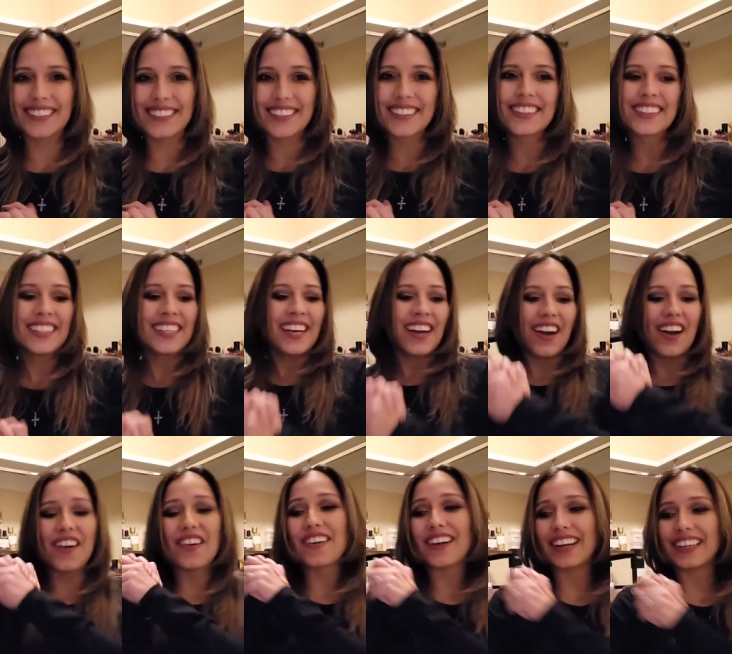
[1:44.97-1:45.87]
all
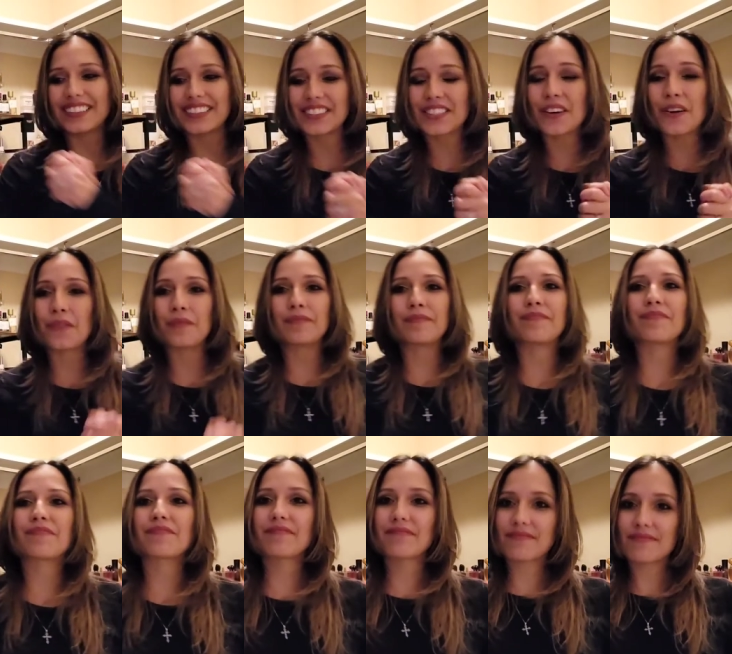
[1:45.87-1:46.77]
right so
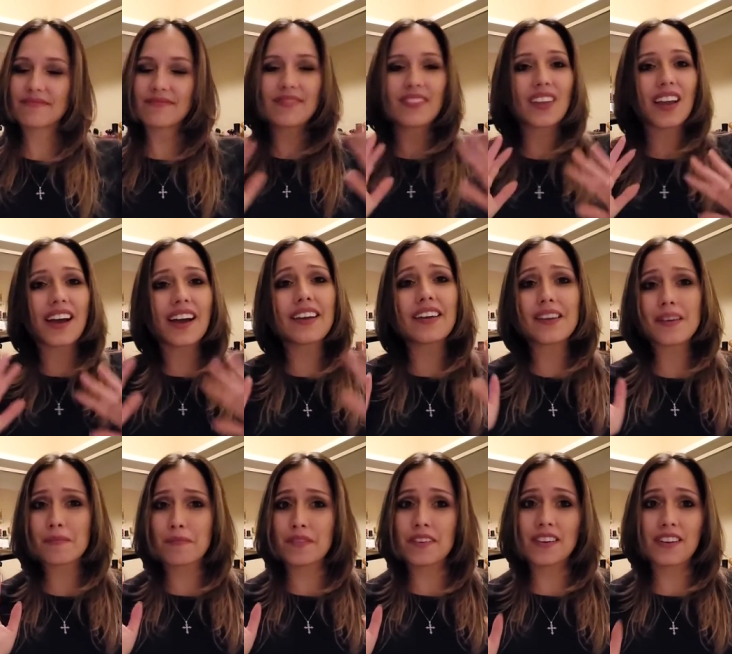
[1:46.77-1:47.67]
I
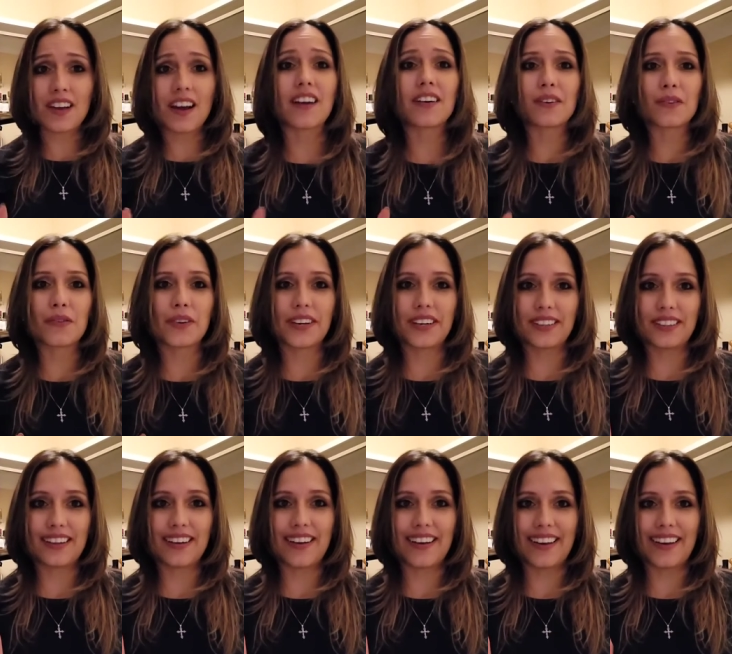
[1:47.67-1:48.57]
am not going to
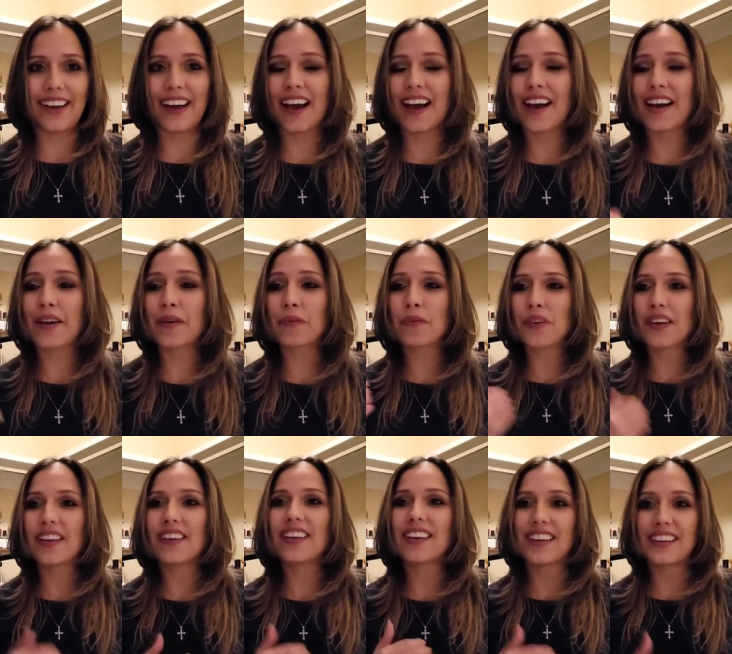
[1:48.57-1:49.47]
lie I
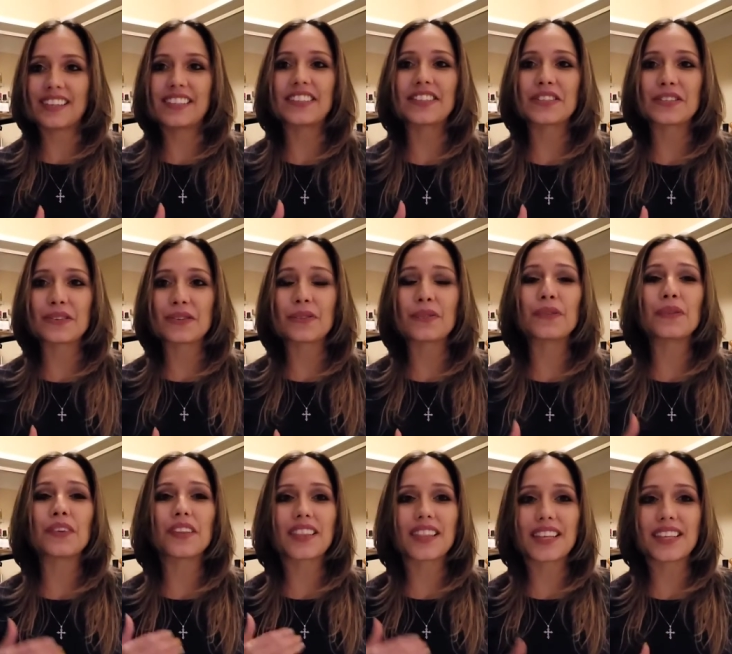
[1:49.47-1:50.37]
went into
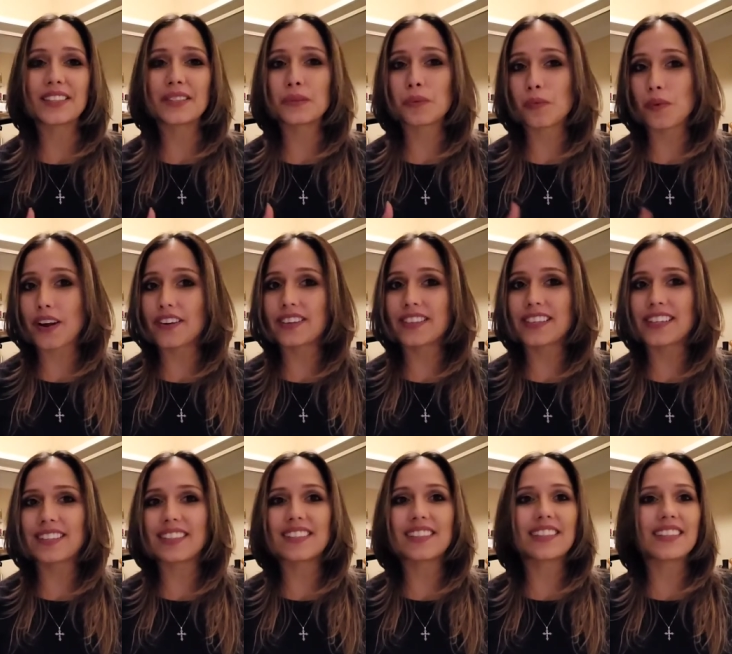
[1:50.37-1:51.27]
this wear
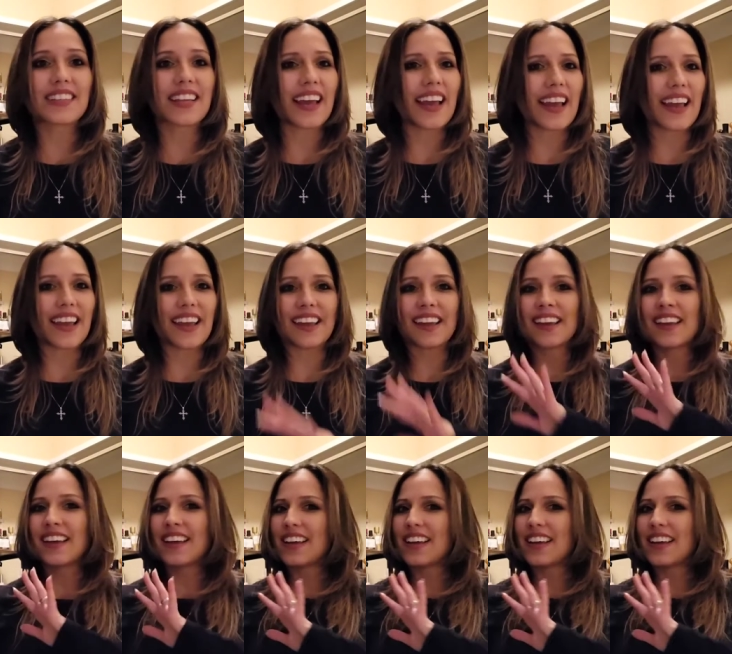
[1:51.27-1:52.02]
test today